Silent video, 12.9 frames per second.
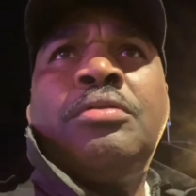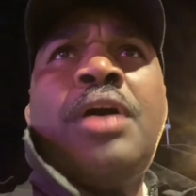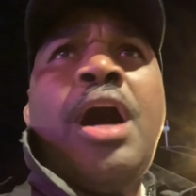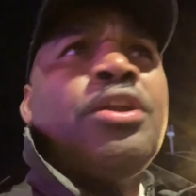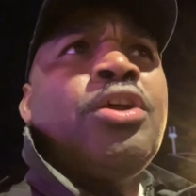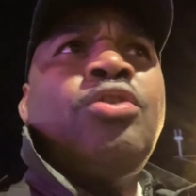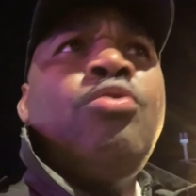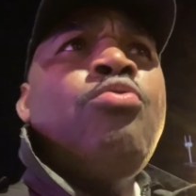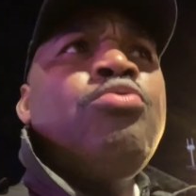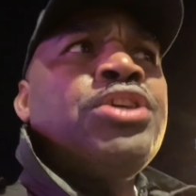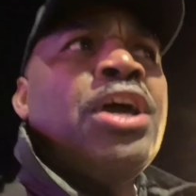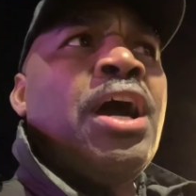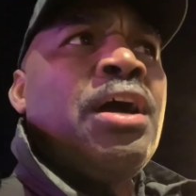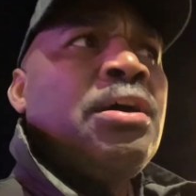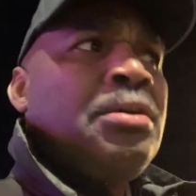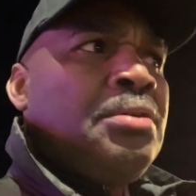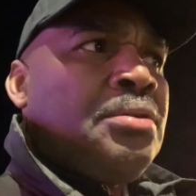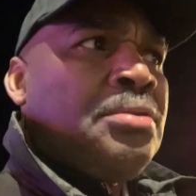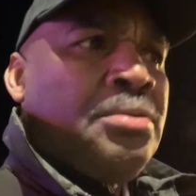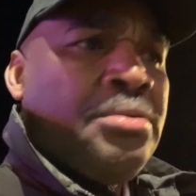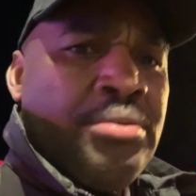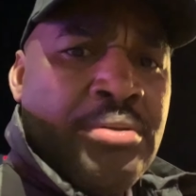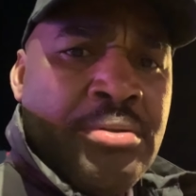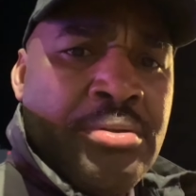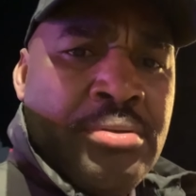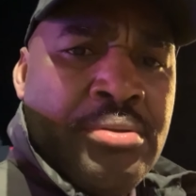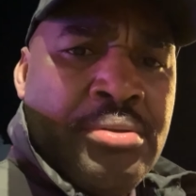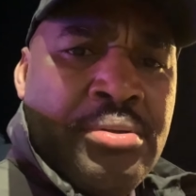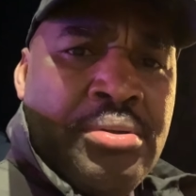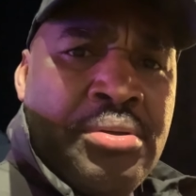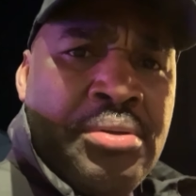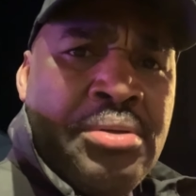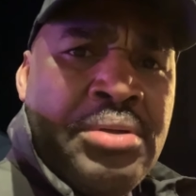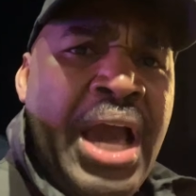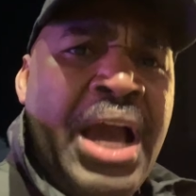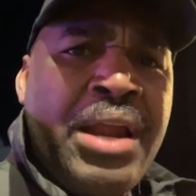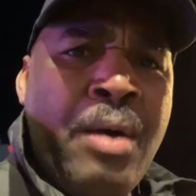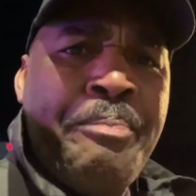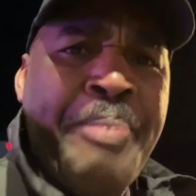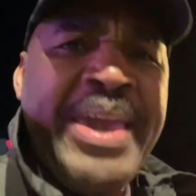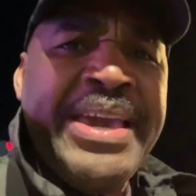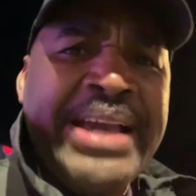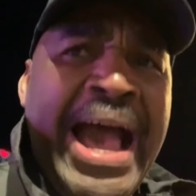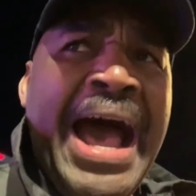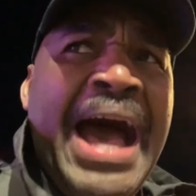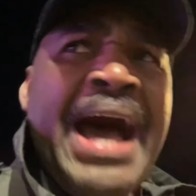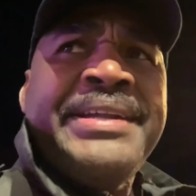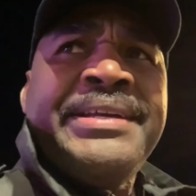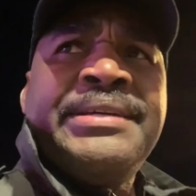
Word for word: Hallelujah. Y'all gotta obey God.